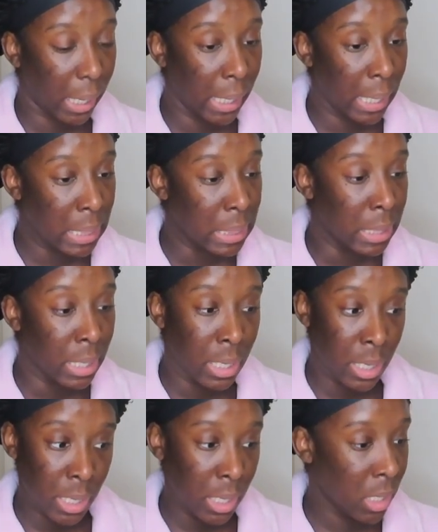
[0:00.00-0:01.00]
And
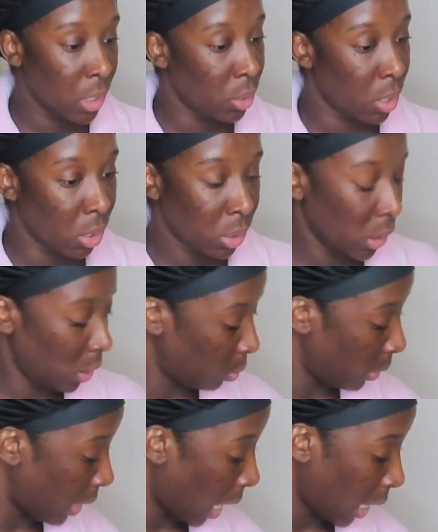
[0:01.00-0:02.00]
then, you know, this
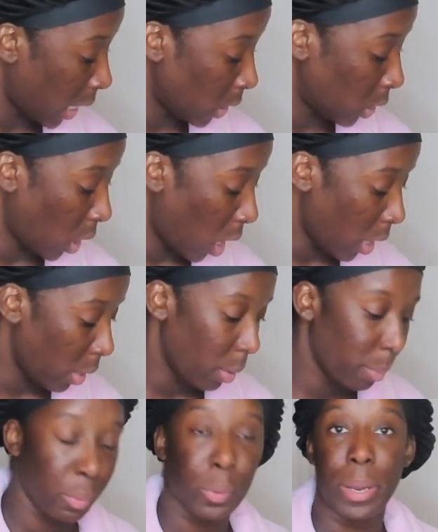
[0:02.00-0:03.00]
week I gotta start
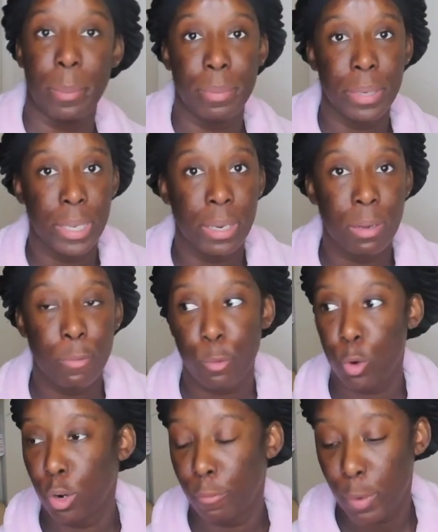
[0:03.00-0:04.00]
prepping
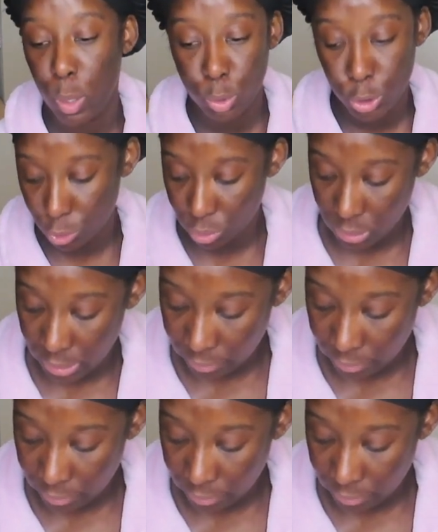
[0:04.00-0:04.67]
for photo shoots and